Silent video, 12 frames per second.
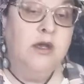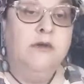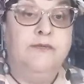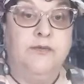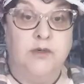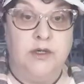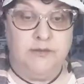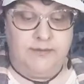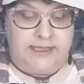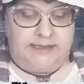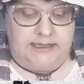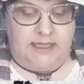for a
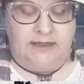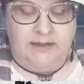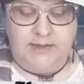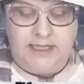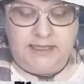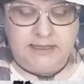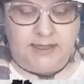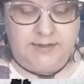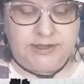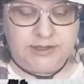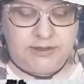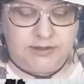reason. The mini
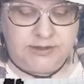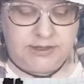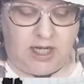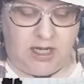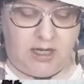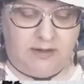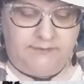dimensionals are